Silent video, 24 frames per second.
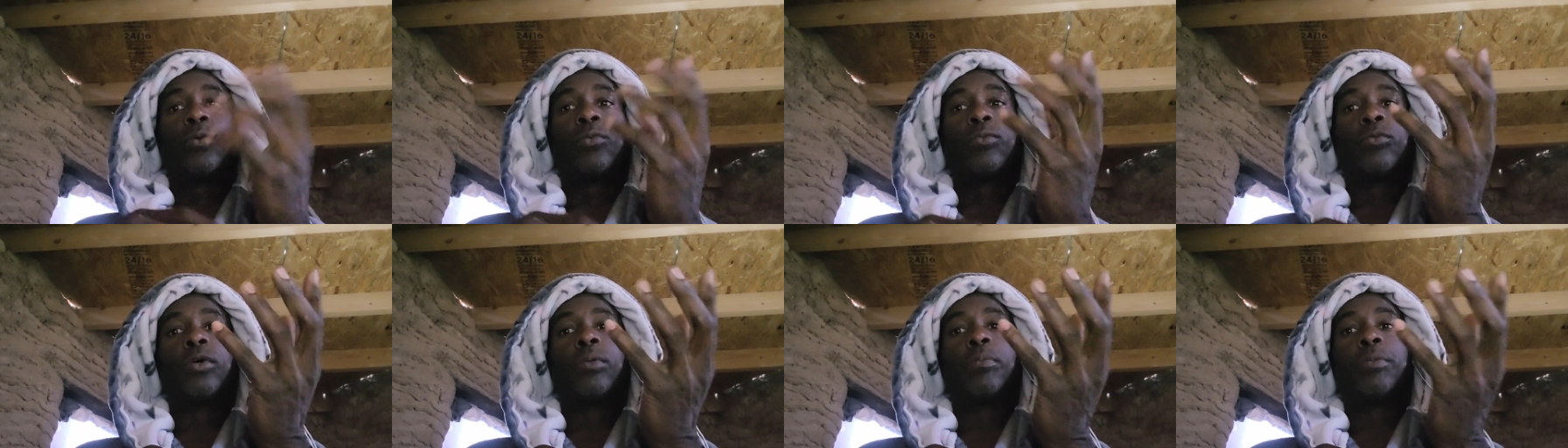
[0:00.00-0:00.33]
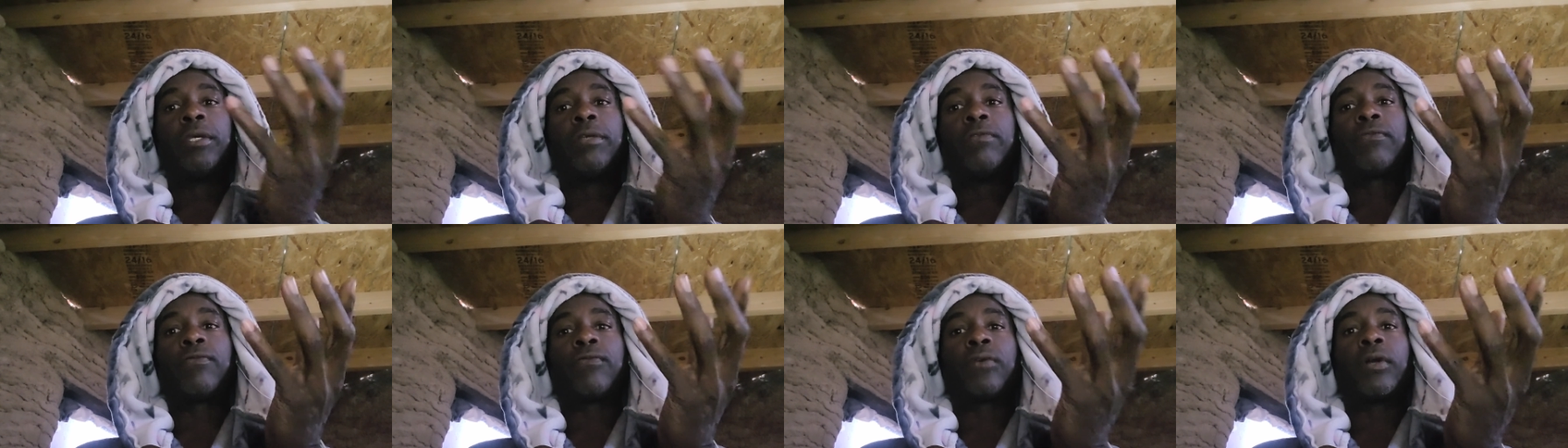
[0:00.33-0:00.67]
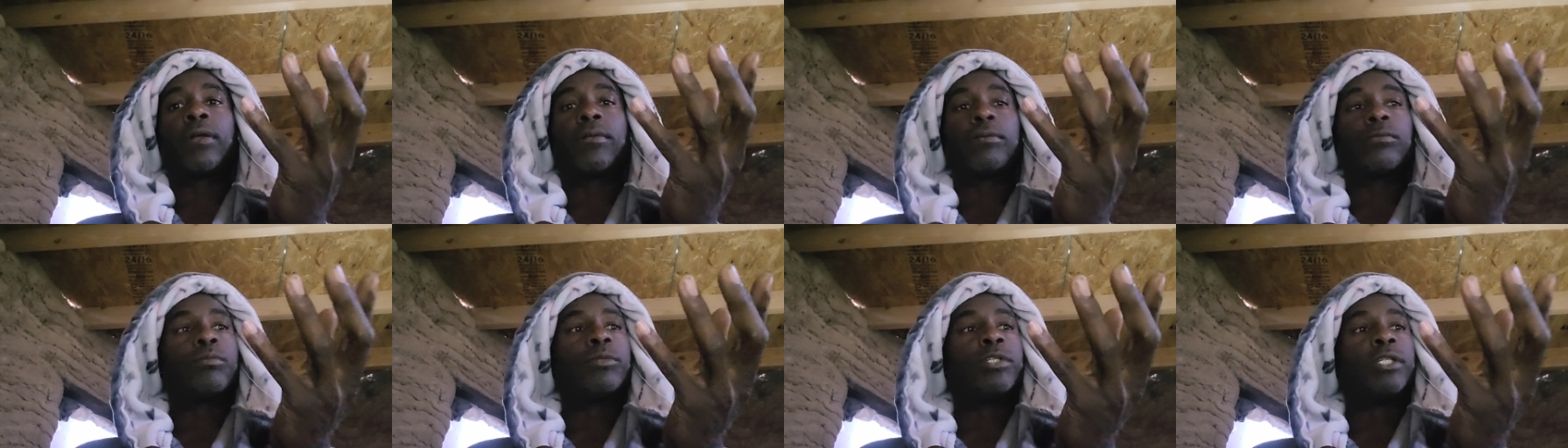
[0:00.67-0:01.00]
will be
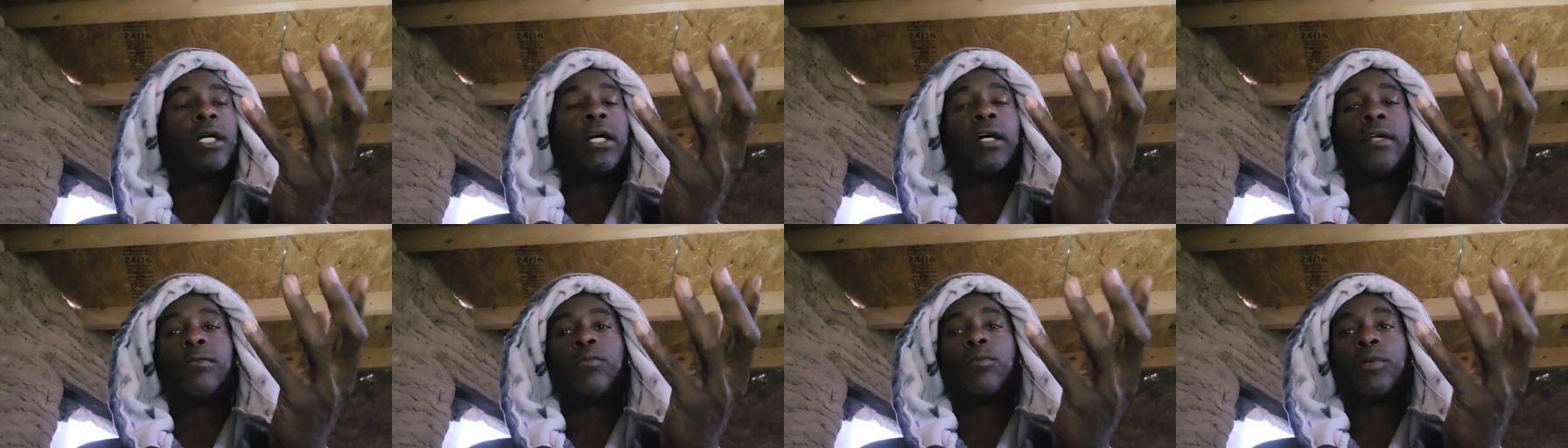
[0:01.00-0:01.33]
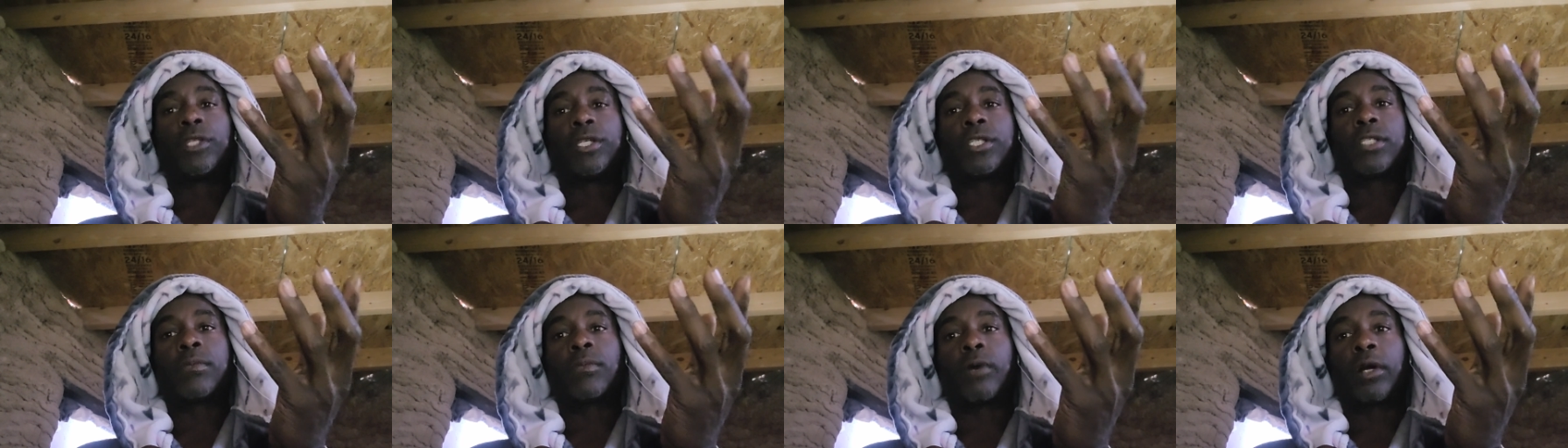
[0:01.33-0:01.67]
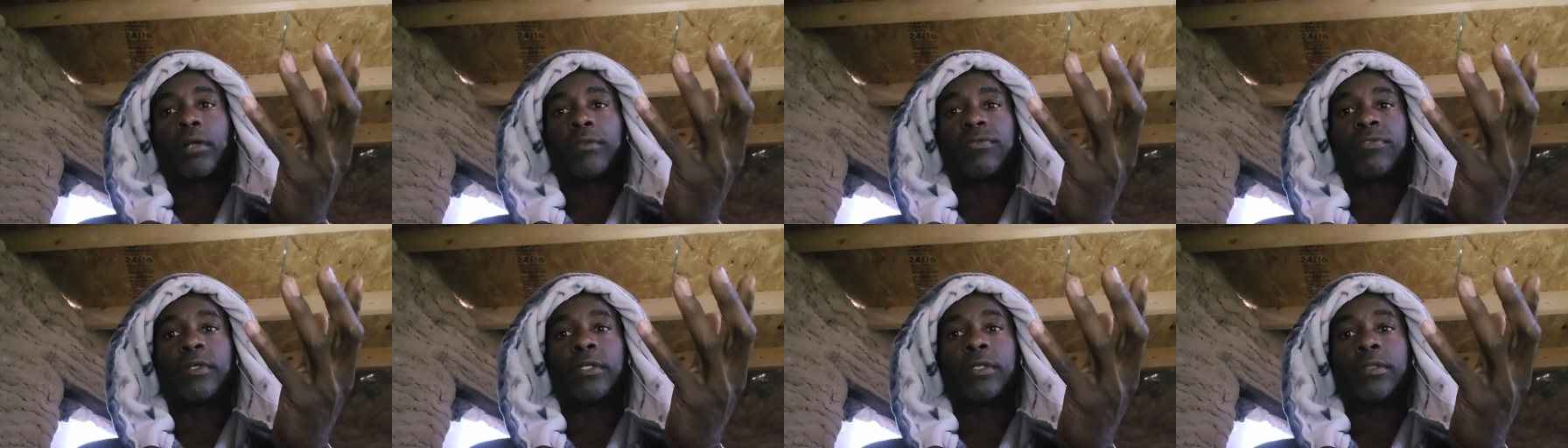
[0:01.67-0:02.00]
done with a
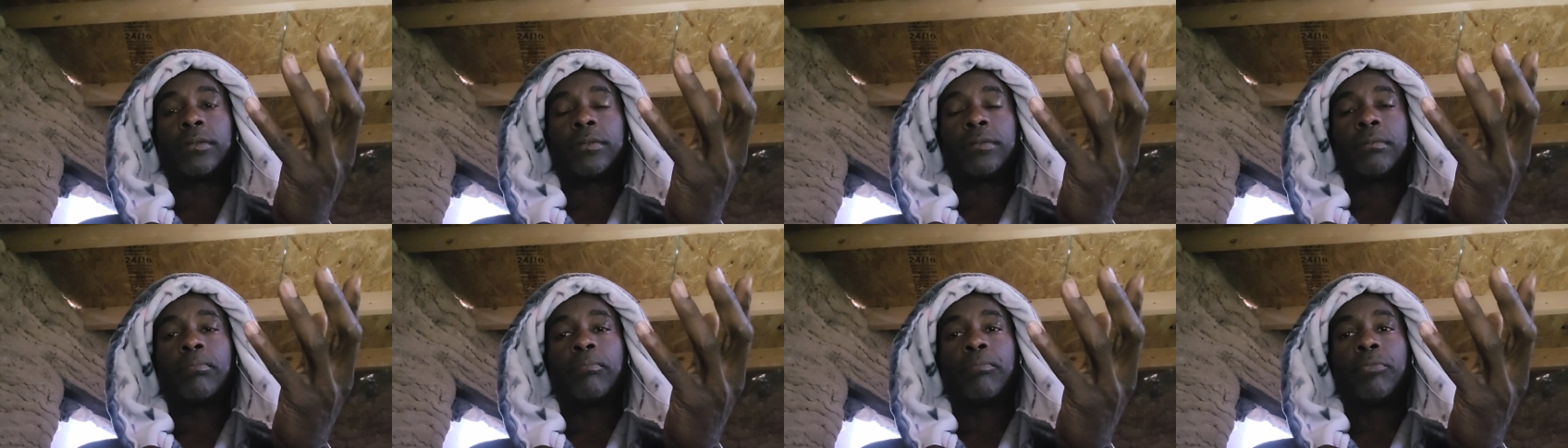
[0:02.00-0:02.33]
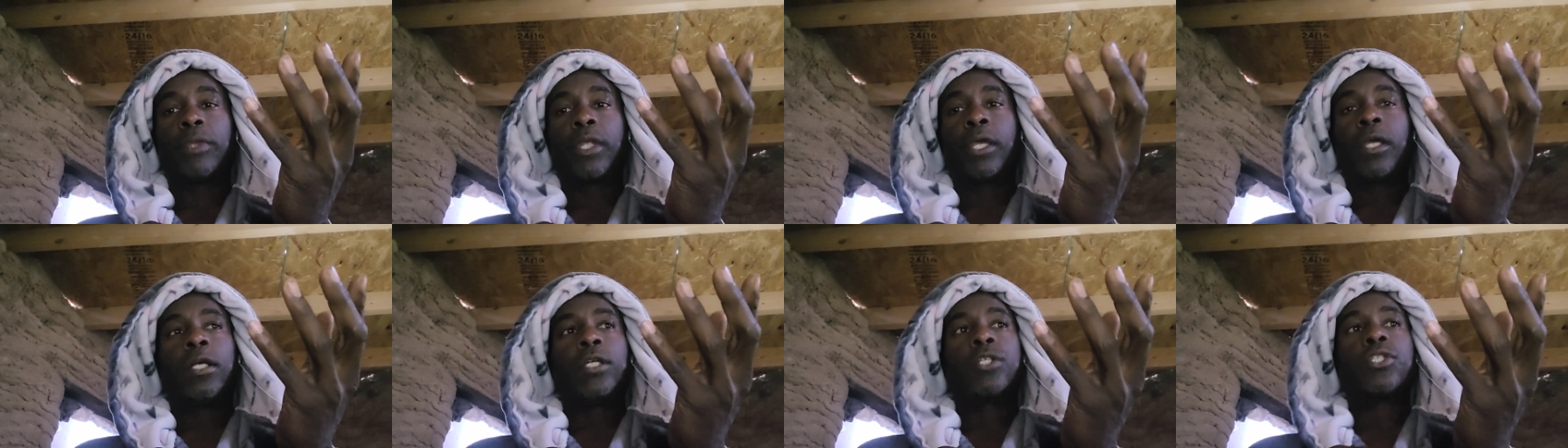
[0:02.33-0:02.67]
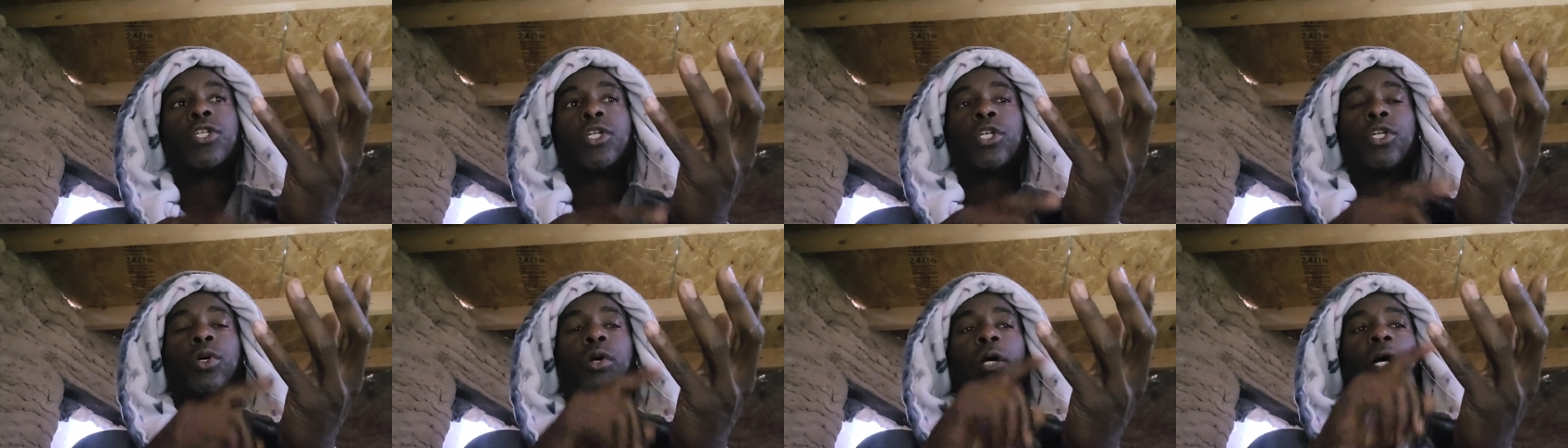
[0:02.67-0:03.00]
smartphone.
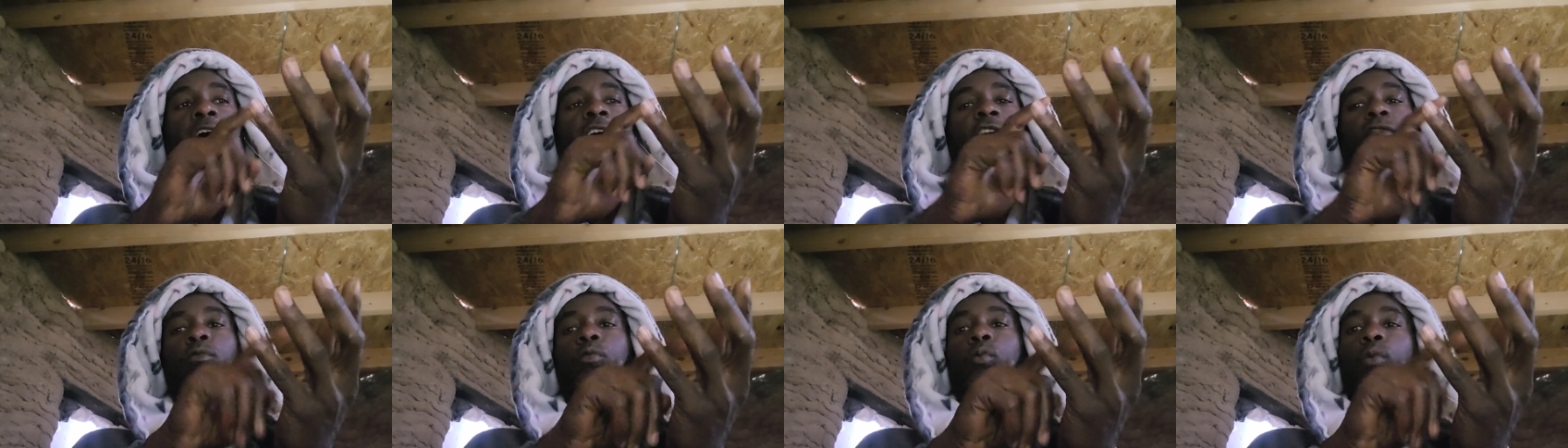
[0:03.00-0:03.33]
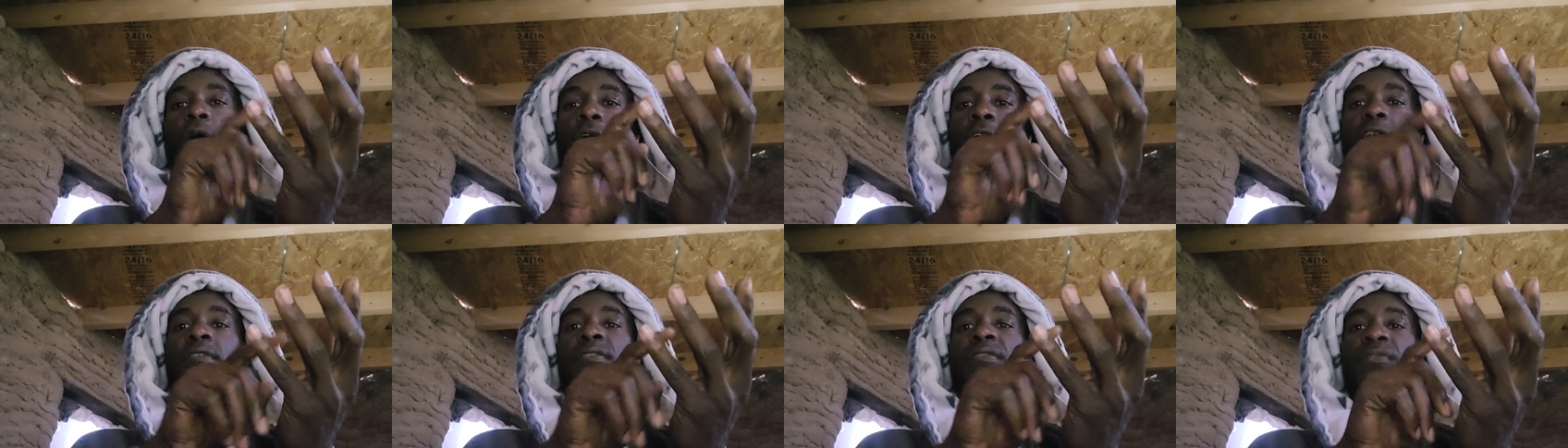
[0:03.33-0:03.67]
So you'll have one